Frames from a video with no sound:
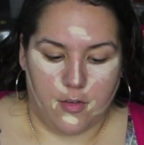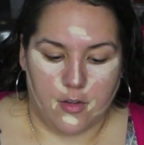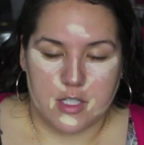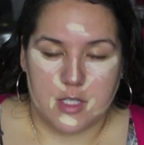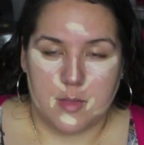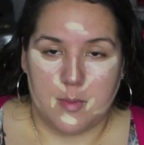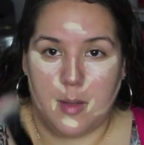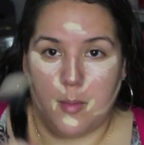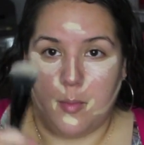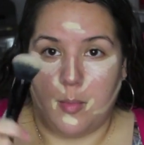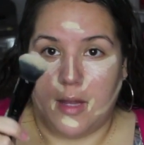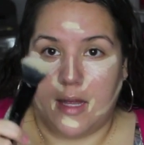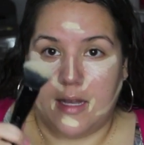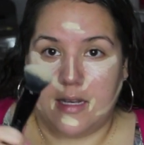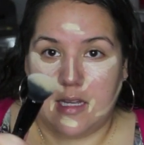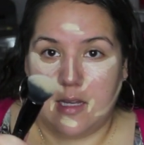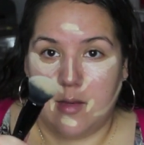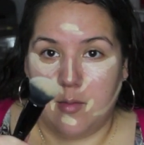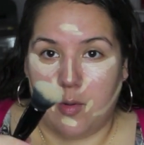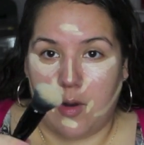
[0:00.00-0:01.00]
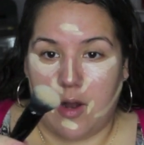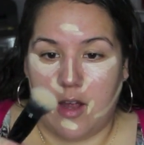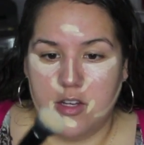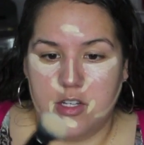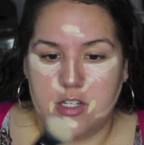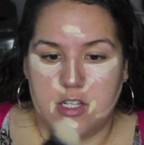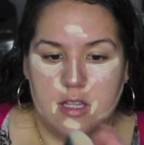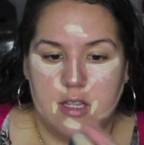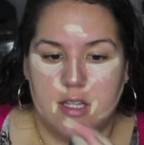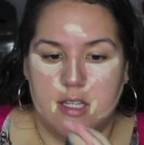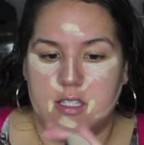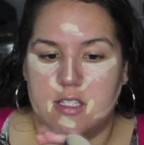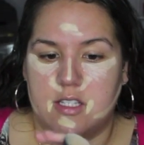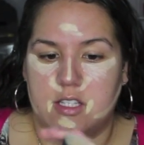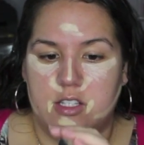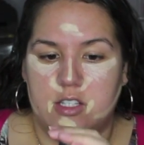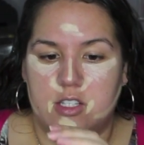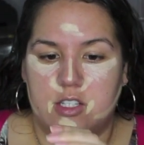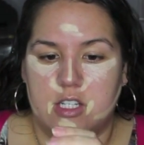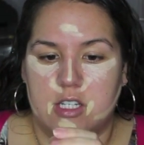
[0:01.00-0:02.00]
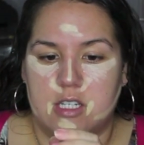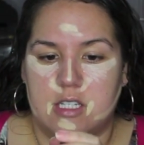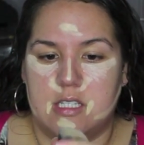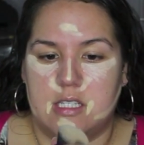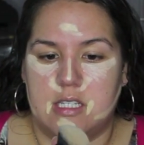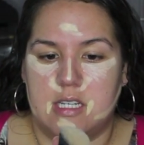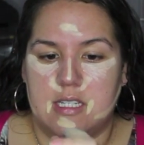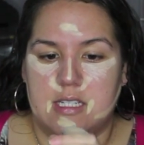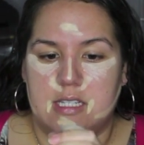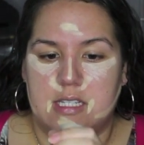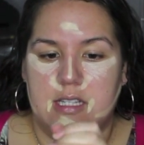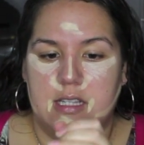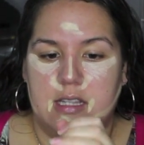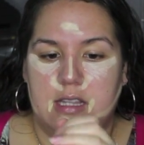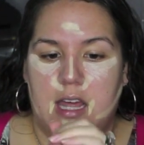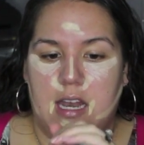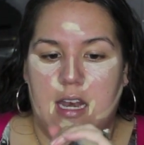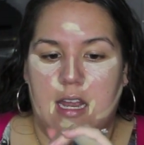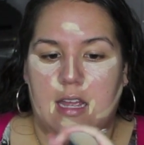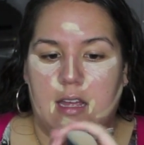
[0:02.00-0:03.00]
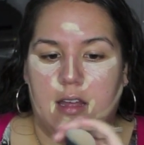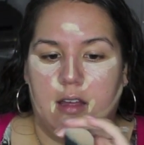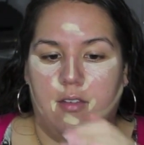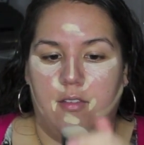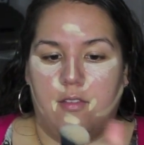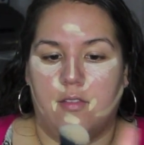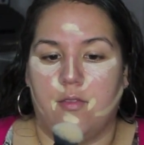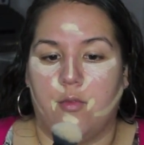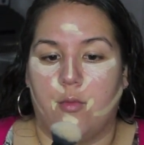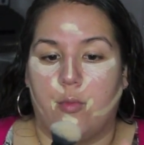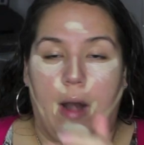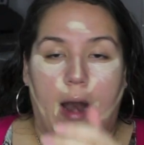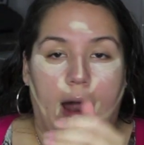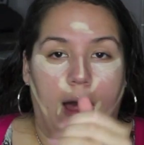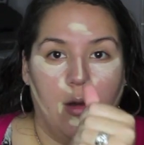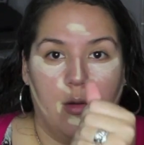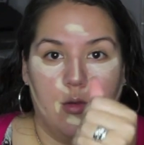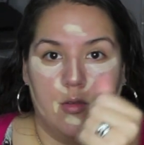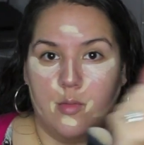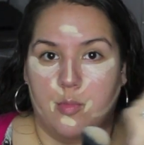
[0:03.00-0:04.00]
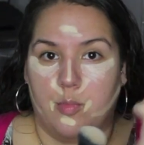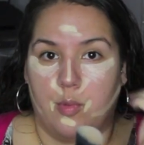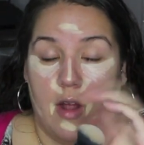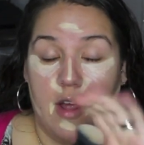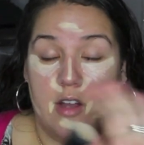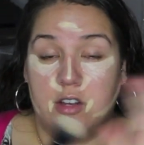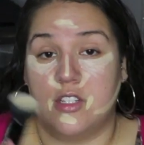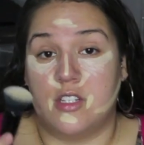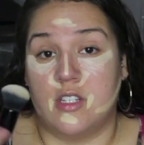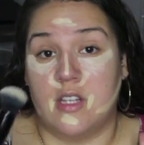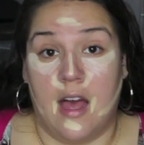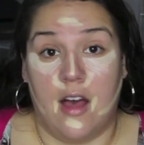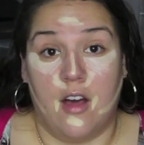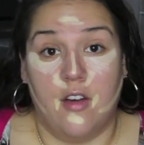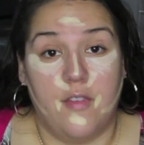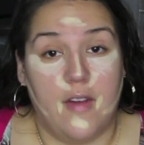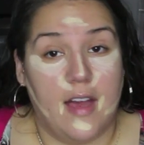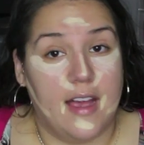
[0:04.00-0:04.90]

Ultimate Blending Brush, and this is just a synthetic round brush. e.l.f.